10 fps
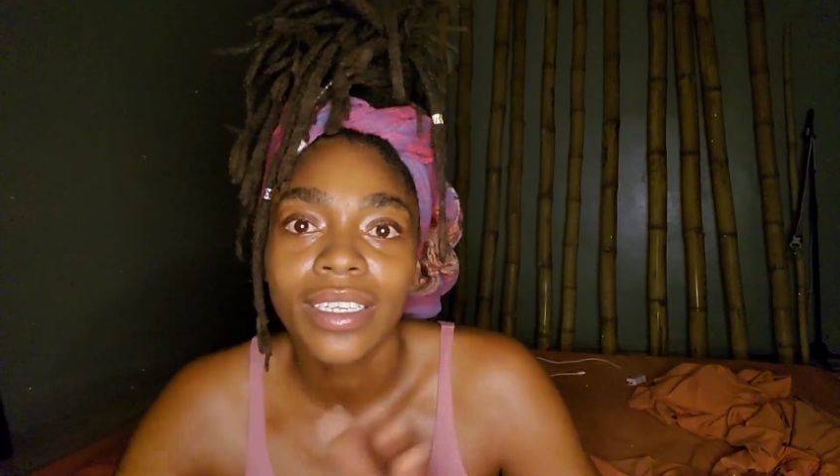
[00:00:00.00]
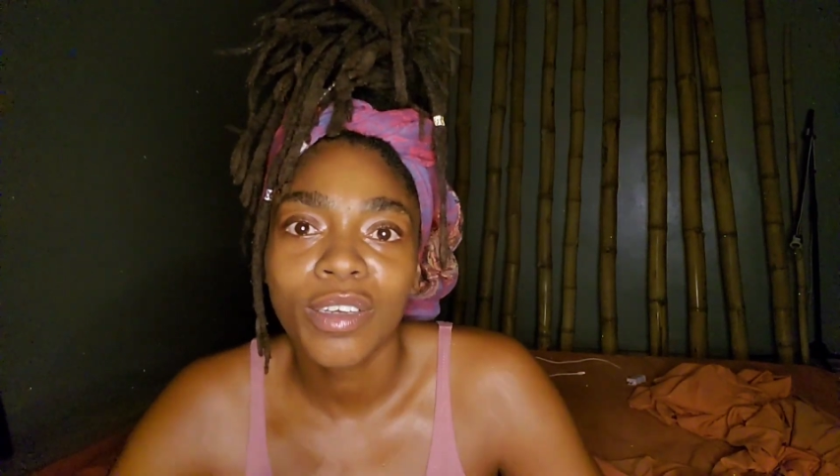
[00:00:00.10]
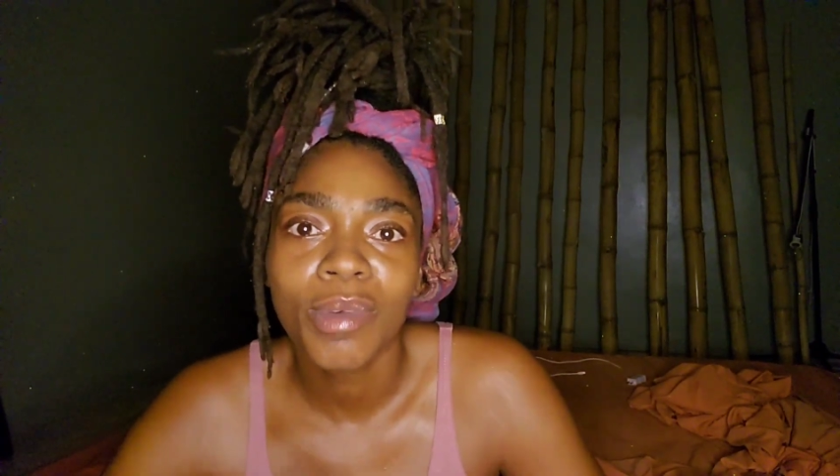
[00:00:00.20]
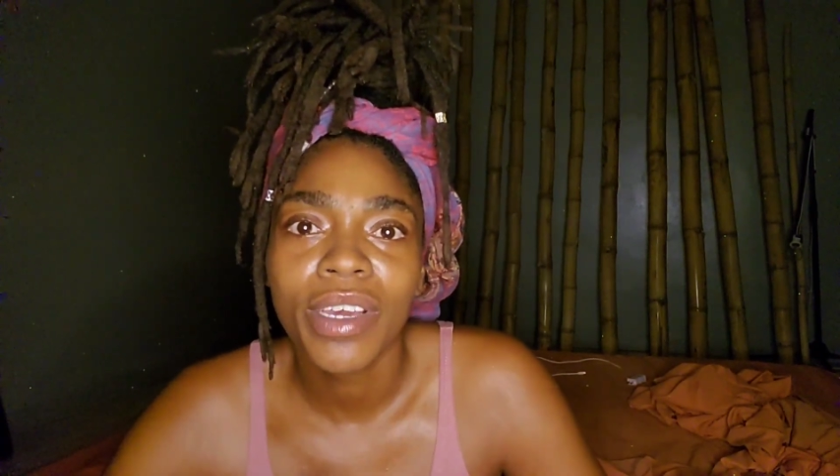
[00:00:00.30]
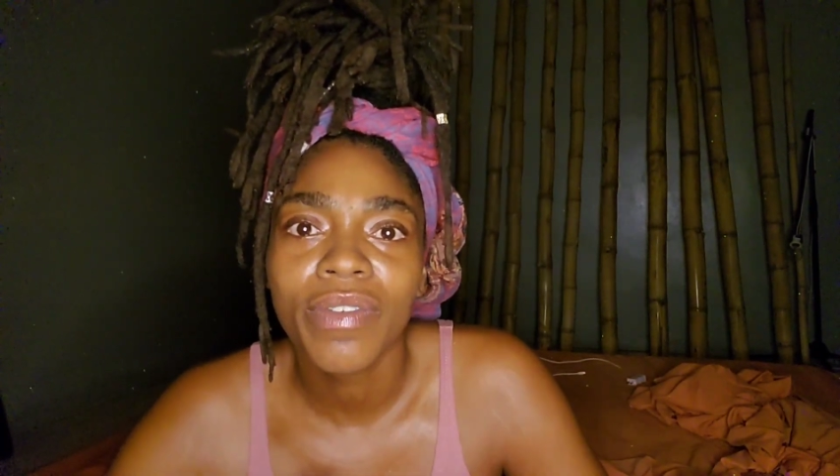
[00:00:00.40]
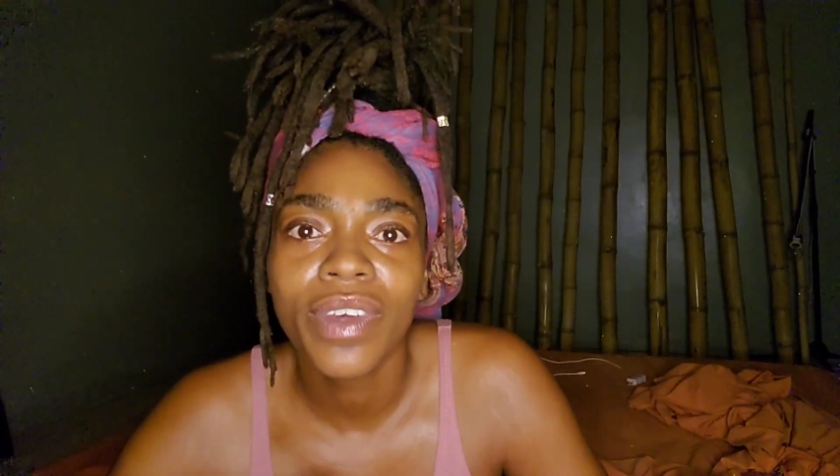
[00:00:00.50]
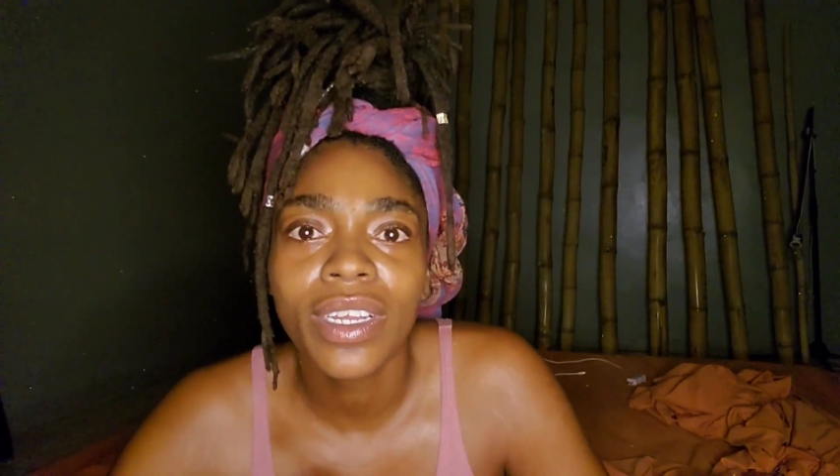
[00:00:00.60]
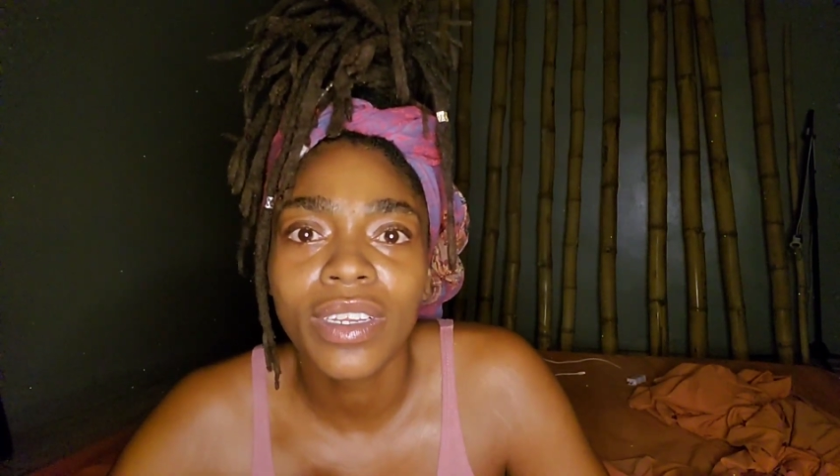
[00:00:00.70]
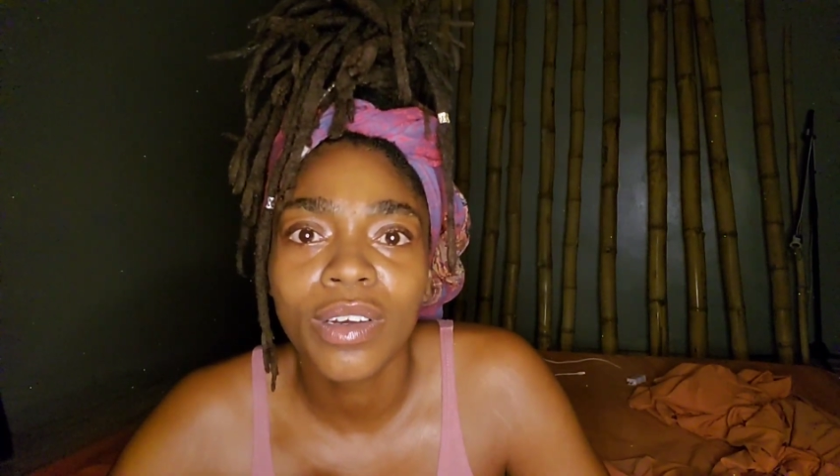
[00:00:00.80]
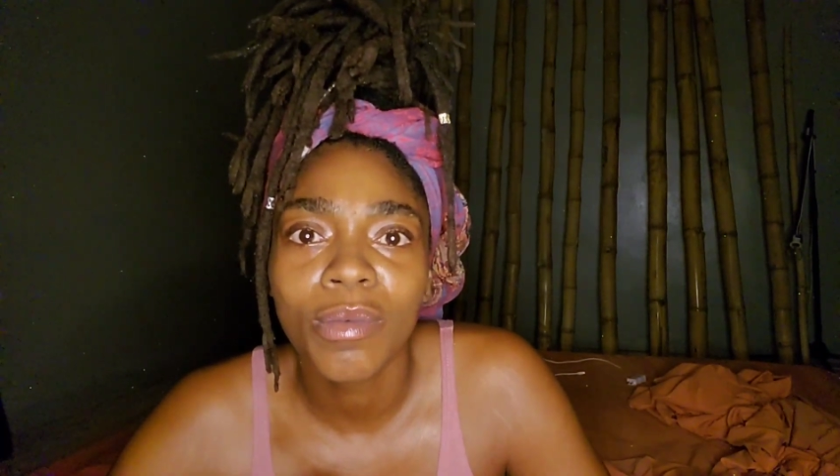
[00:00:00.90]
to be a
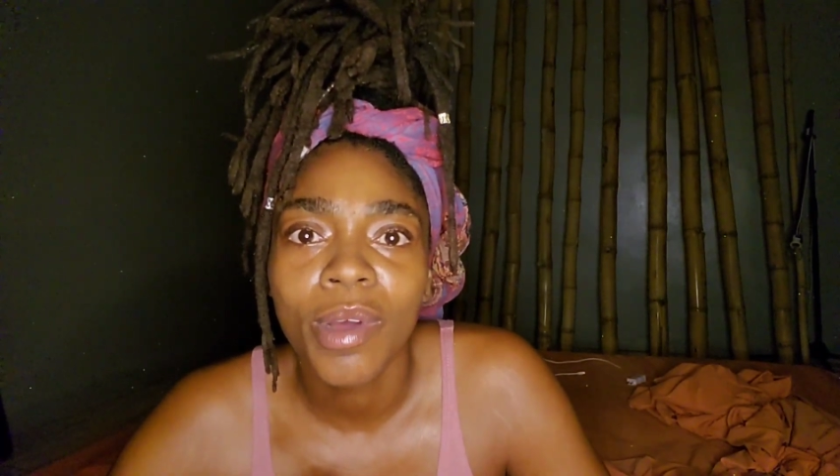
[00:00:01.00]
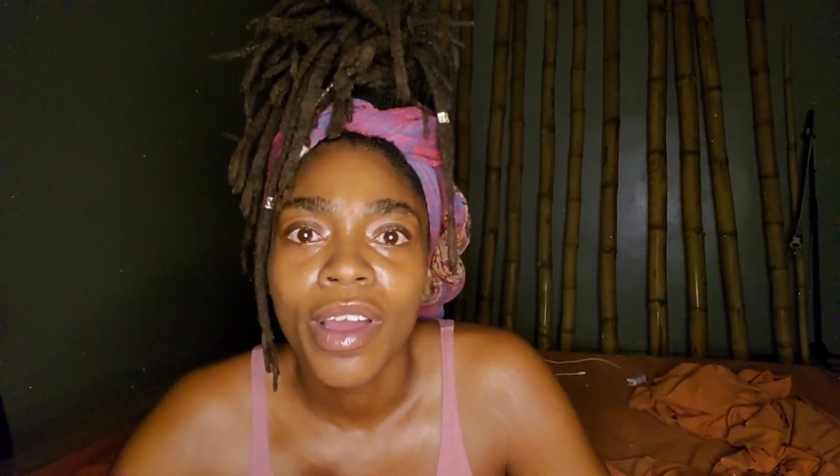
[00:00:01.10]
victim,